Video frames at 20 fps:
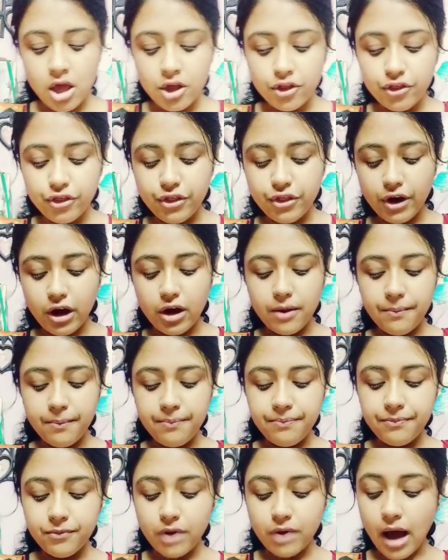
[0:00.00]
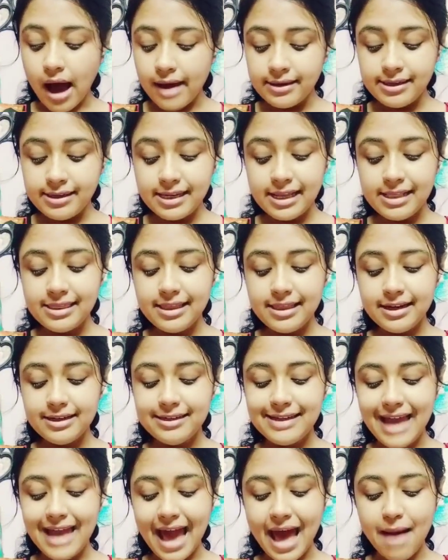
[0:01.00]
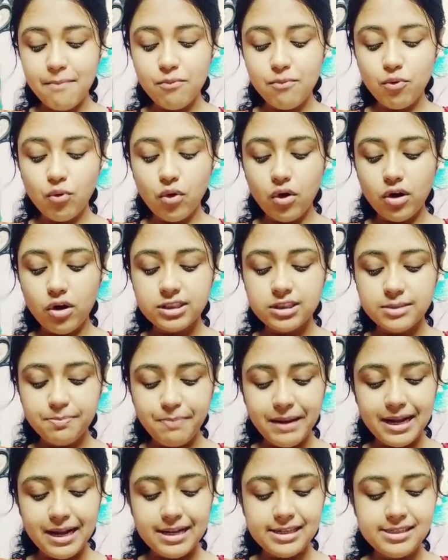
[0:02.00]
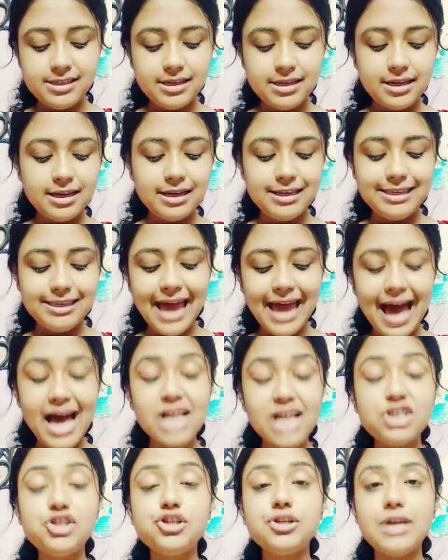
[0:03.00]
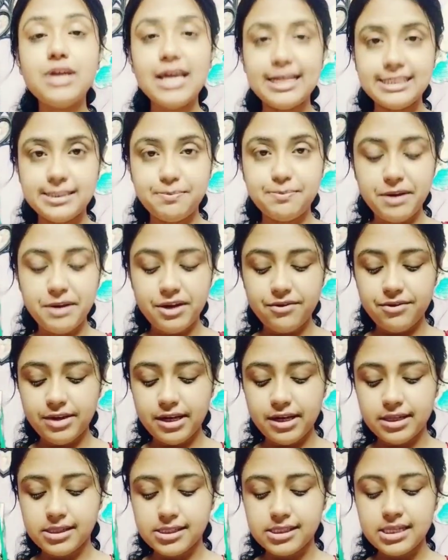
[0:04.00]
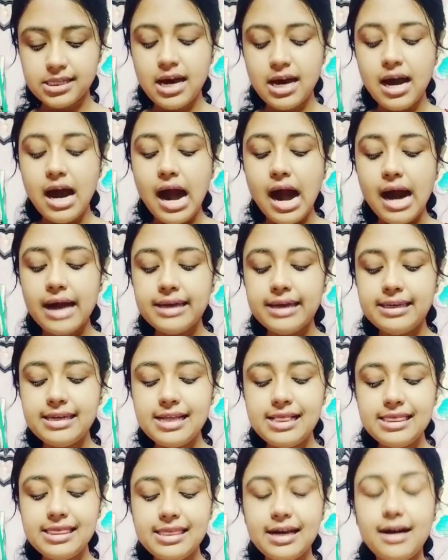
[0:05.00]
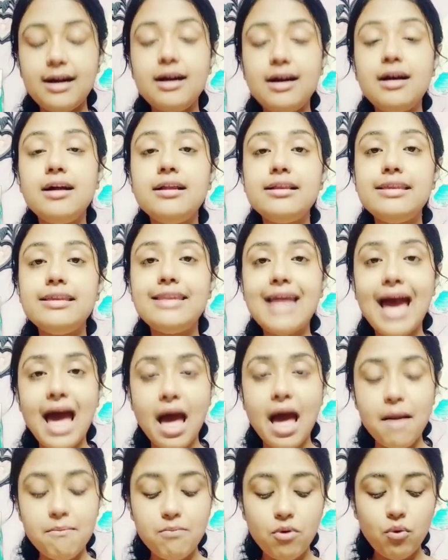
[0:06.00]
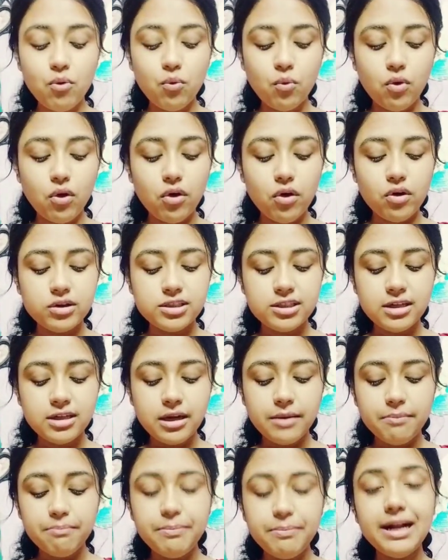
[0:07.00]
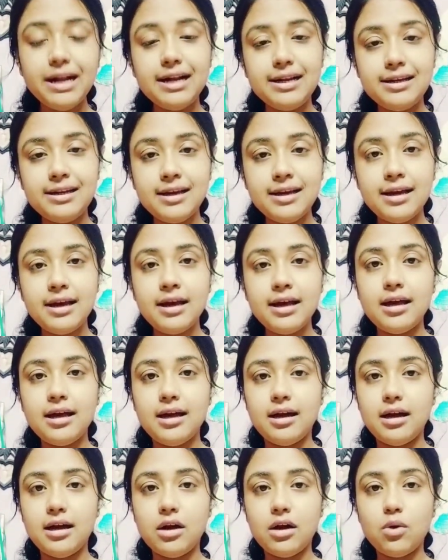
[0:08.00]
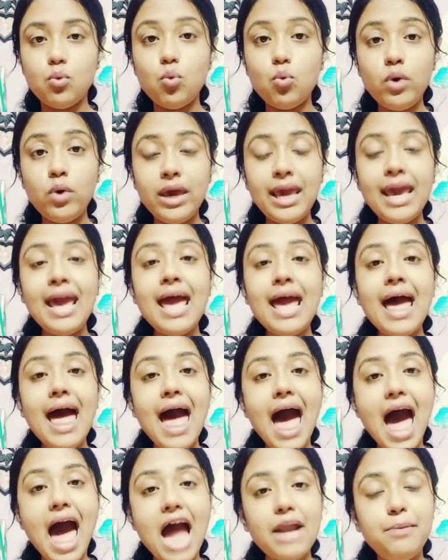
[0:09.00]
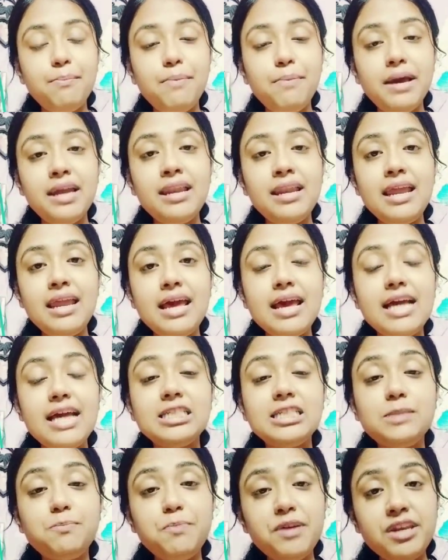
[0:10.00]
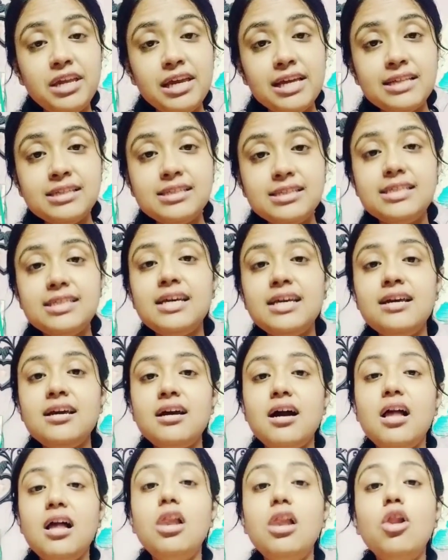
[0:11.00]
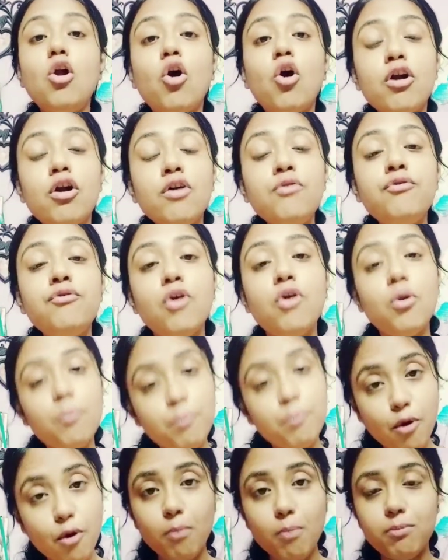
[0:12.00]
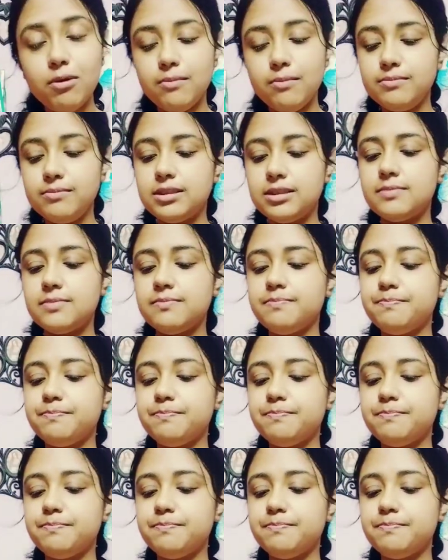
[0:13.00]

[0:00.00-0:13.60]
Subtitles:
The until the dam was built, dash experience. Until the dam was built, we had been experiencing a lot of problems.